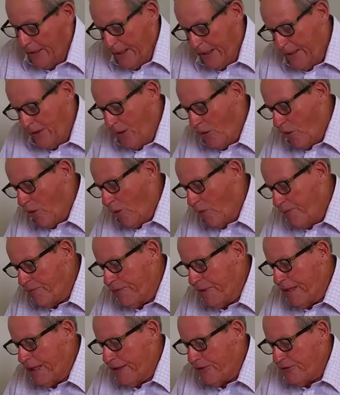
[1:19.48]
and all
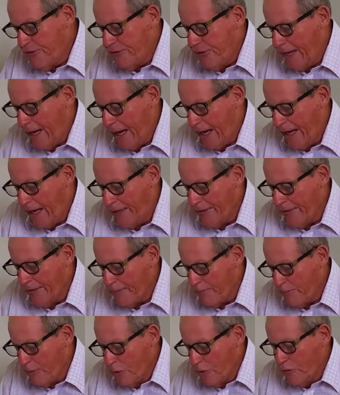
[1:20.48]
flesh died
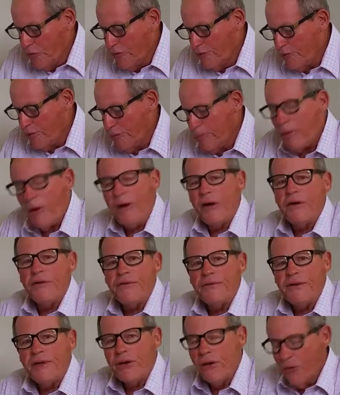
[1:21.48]
that move
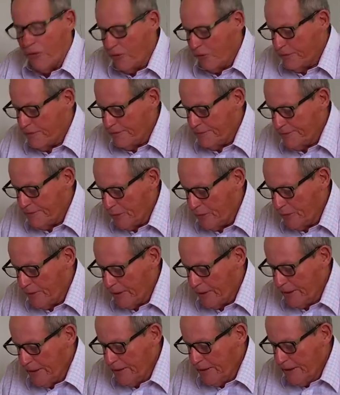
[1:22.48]
upon the earth,
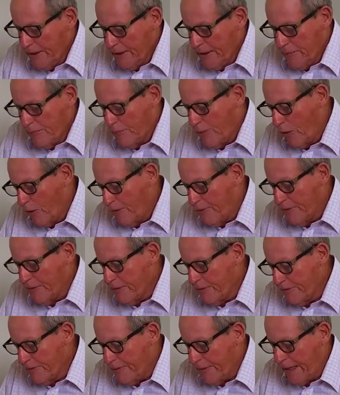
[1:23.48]
okay? Both
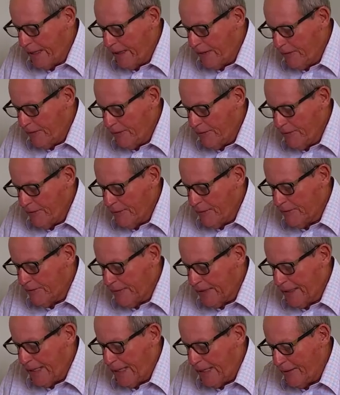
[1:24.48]
of the fowl and
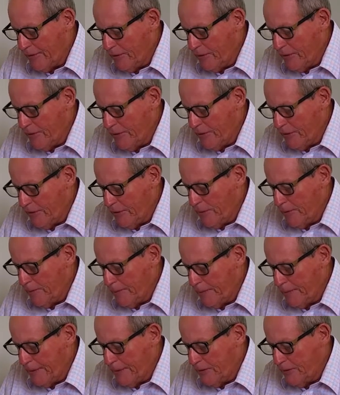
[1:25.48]
of the cattle and of the
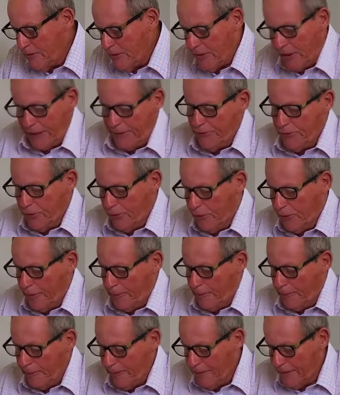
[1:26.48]
beasts and every
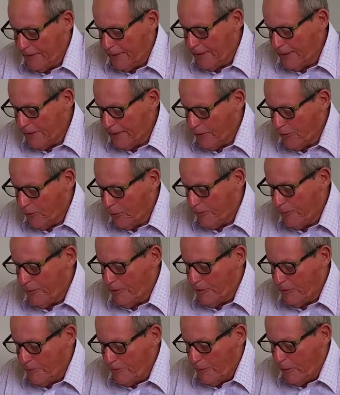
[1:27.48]
creeping thing that
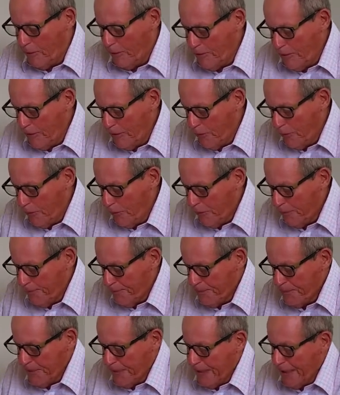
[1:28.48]
creepeth upon the earth
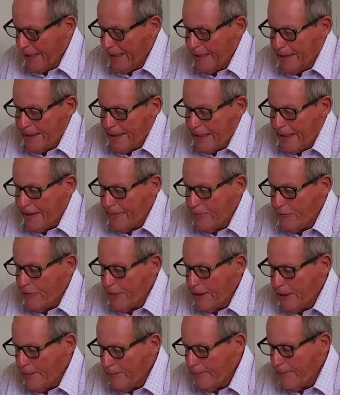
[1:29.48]
and
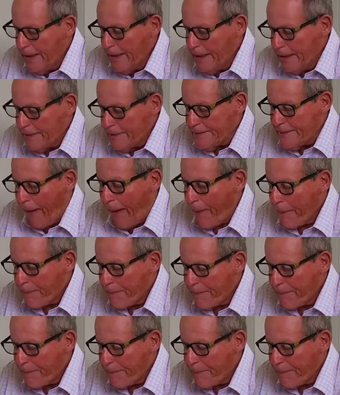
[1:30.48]
every man.